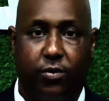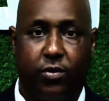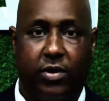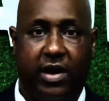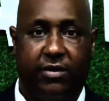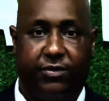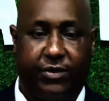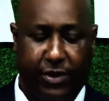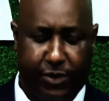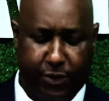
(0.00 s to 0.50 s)
Good
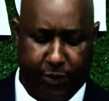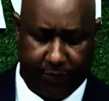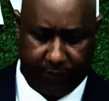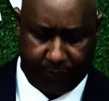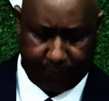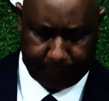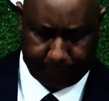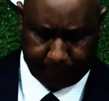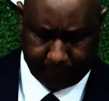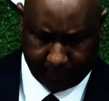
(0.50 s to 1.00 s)

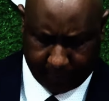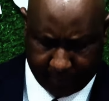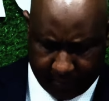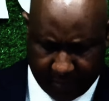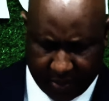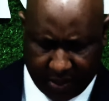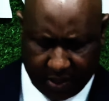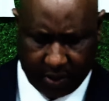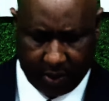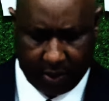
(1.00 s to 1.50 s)
afternoon.
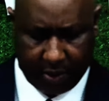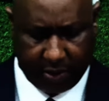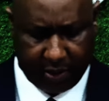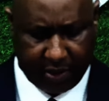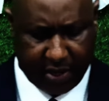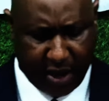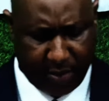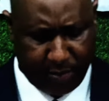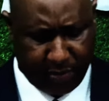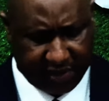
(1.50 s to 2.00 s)
The
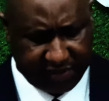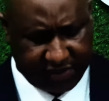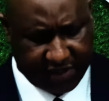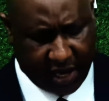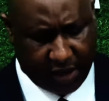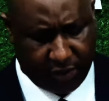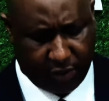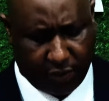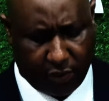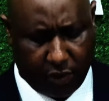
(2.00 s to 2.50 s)
Gambia
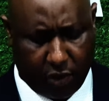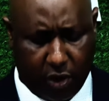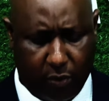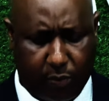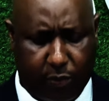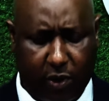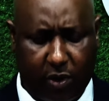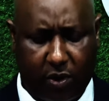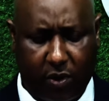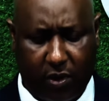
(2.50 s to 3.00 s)
stands on all
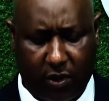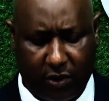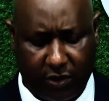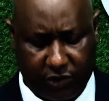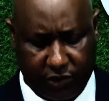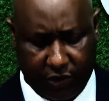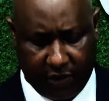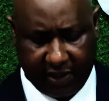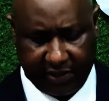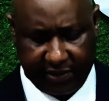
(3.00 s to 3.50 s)

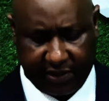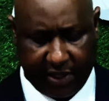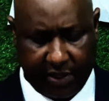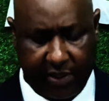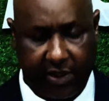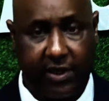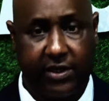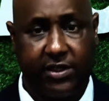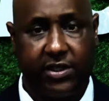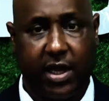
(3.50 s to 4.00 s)
protocols to
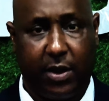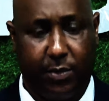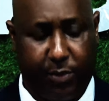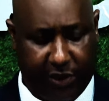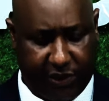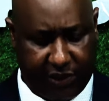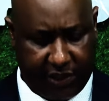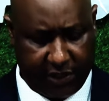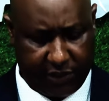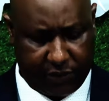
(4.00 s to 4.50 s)
extend its
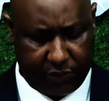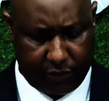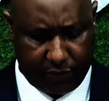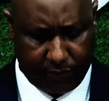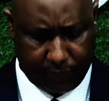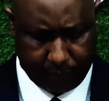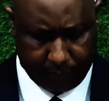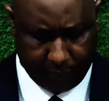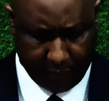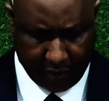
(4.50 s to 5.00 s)

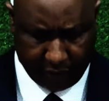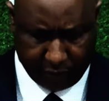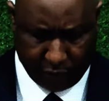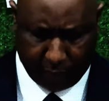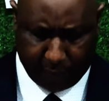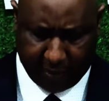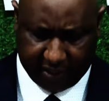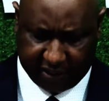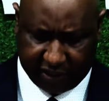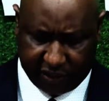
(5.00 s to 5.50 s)
appreciation
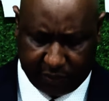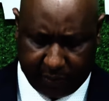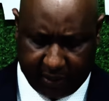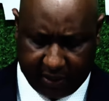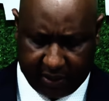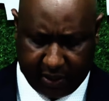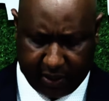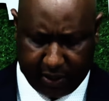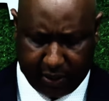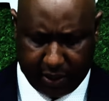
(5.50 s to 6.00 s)
for
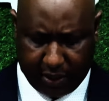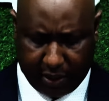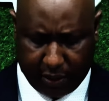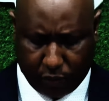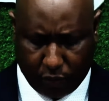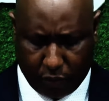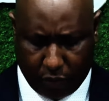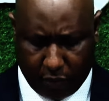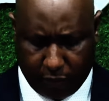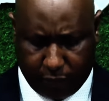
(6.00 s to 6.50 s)
participating in the
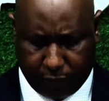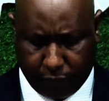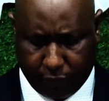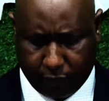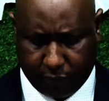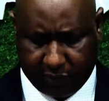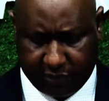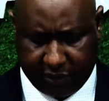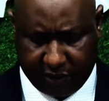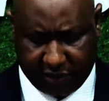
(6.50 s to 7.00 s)
World
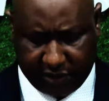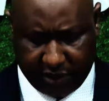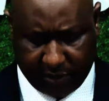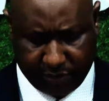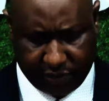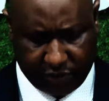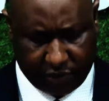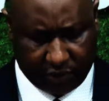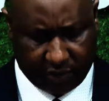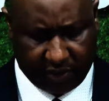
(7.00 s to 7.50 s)
Food
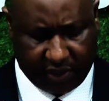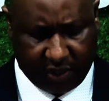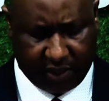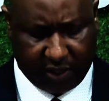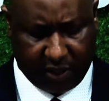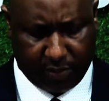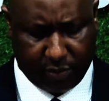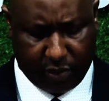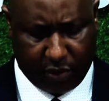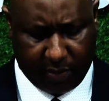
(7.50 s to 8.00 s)
System
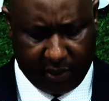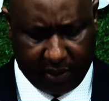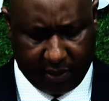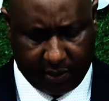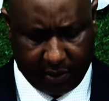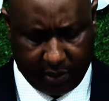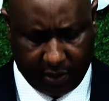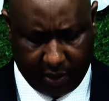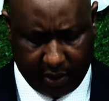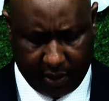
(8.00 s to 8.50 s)
Stocktaking
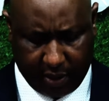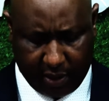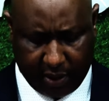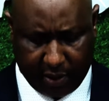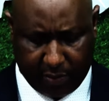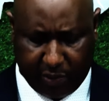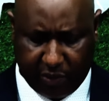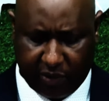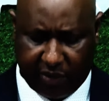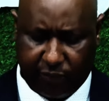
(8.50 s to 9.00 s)
Moment in
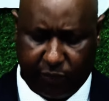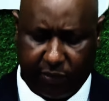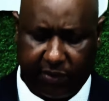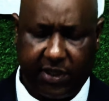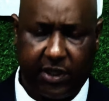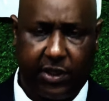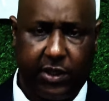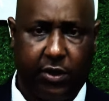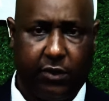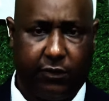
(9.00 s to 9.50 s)
the beautiful
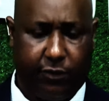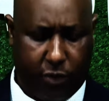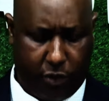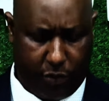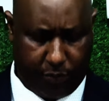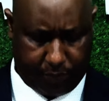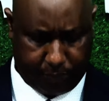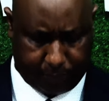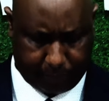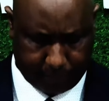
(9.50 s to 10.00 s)
city of
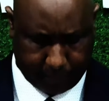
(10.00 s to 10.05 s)
Rome.